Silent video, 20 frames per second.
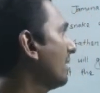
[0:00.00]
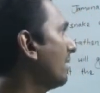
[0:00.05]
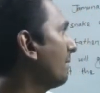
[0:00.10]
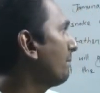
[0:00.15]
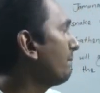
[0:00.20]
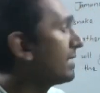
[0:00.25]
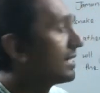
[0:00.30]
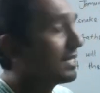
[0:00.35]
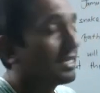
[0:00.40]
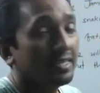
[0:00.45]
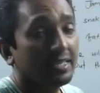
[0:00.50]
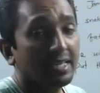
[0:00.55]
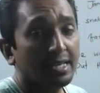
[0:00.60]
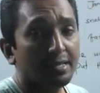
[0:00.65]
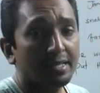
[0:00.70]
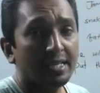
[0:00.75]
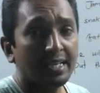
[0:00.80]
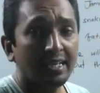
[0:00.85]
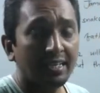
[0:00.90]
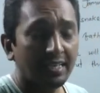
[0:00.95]
But there
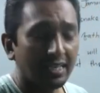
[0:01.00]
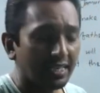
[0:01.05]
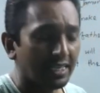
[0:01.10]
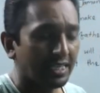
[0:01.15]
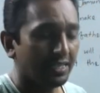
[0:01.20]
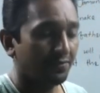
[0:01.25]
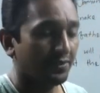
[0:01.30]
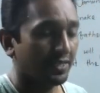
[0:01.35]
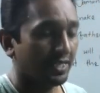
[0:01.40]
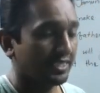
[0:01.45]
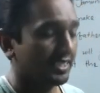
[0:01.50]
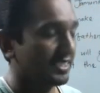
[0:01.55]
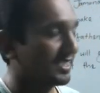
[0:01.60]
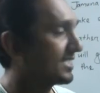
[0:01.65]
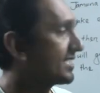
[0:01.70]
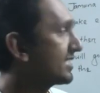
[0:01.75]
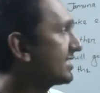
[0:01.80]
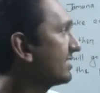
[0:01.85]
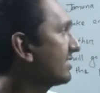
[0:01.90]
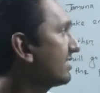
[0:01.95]
is the inner
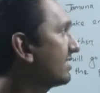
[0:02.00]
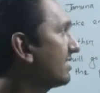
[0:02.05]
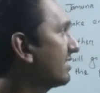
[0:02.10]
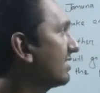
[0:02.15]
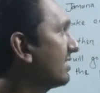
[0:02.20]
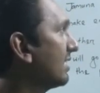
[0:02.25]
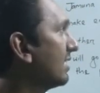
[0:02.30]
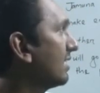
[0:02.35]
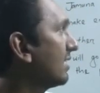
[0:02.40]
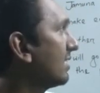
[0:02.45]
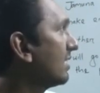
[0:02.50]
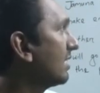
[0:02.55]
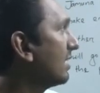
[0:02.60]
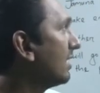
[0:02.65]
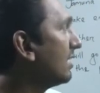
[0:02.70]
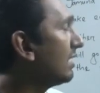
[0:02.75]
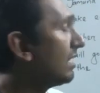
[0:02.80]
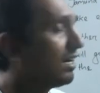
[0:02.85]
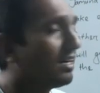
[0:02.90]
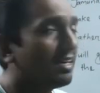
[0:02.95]
difference.
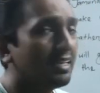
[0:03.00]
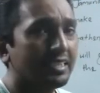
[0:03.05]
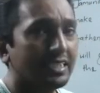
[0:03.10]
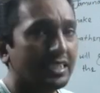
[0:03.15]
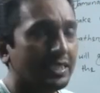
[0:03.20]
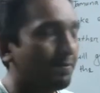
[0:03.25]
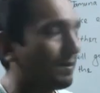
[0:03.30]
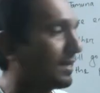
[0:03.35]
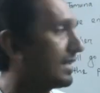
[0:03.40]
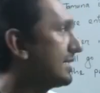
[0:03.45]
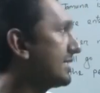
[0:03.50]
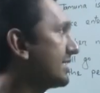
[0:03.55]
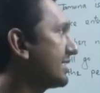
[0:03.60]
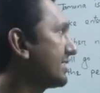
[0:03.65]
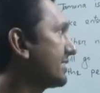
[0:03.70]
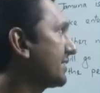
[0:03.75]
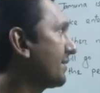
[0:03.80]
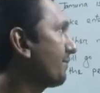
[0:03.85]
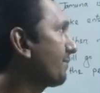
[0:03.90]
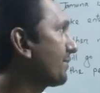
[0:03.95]
a large
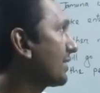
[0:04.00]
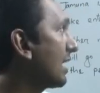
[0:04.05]
difference.